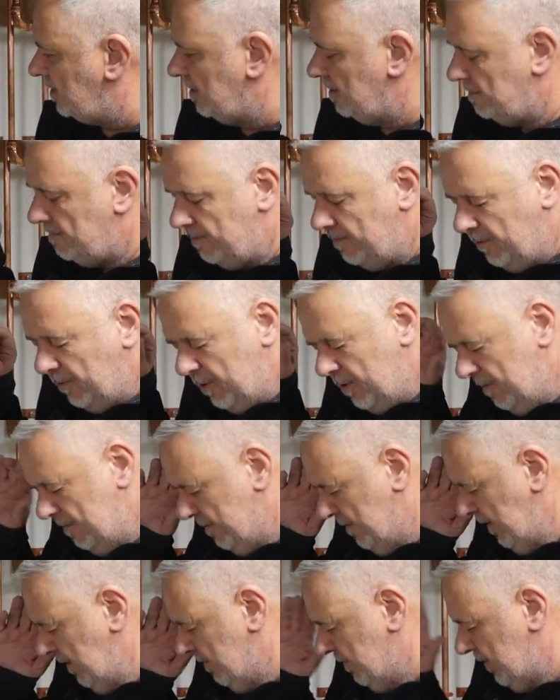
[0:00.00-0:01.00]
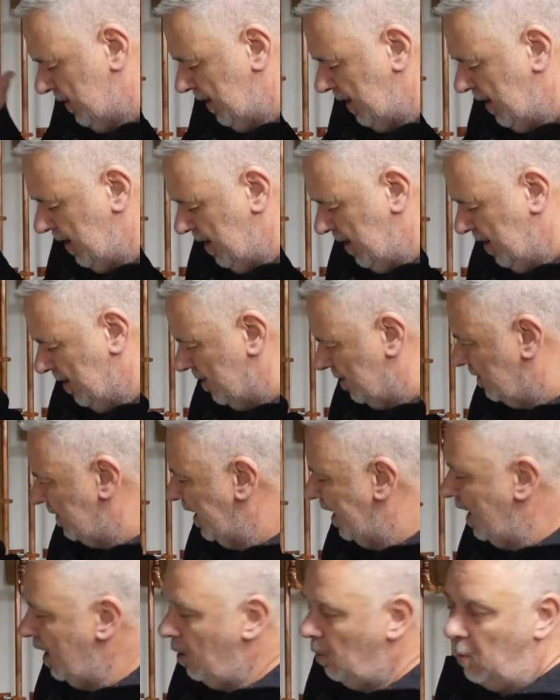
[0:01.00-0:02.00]
the 450 or
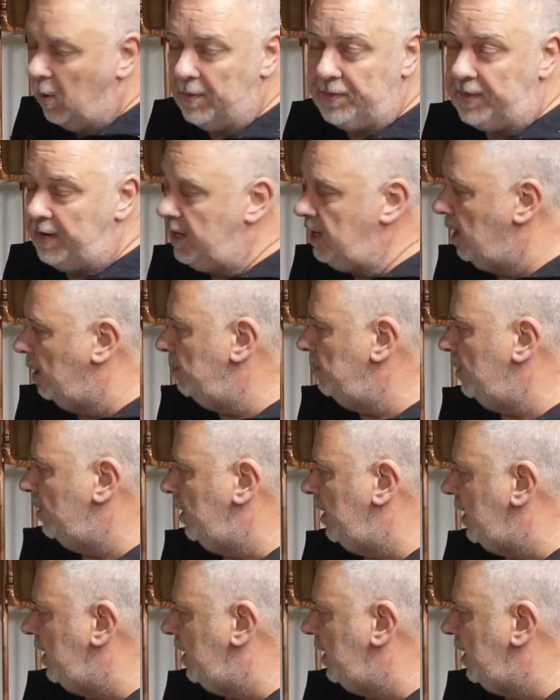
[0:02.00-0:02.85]
what the number